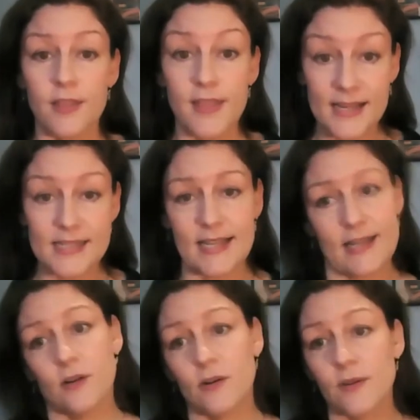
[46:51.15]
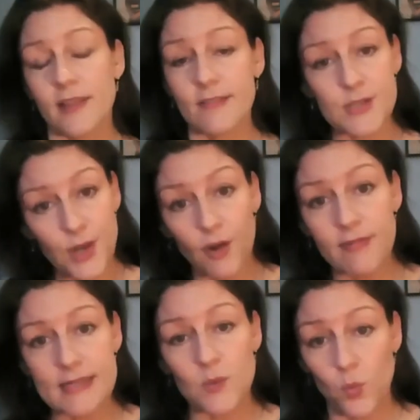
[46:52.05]
that skill, there is no
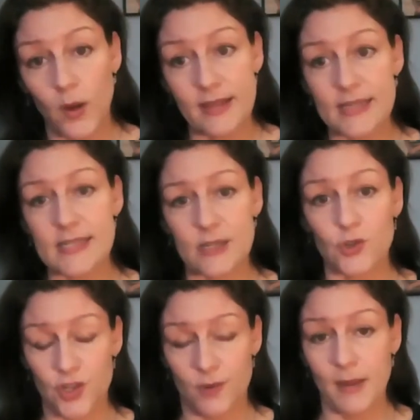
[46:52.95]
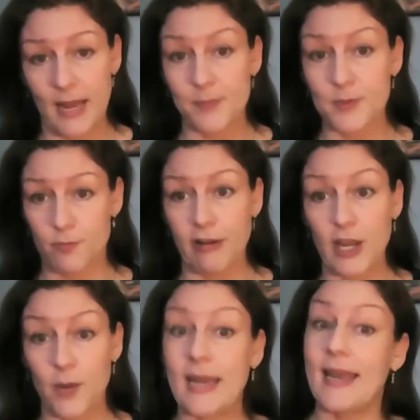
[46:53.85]
reason why that skill shouldn't be able to
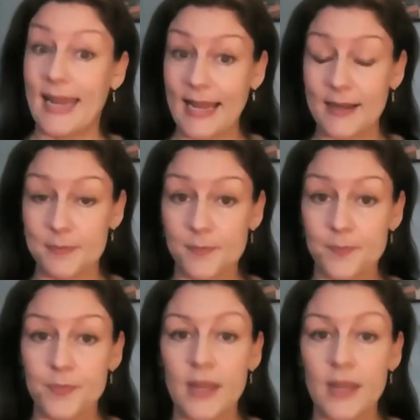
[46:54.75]
bring you in an income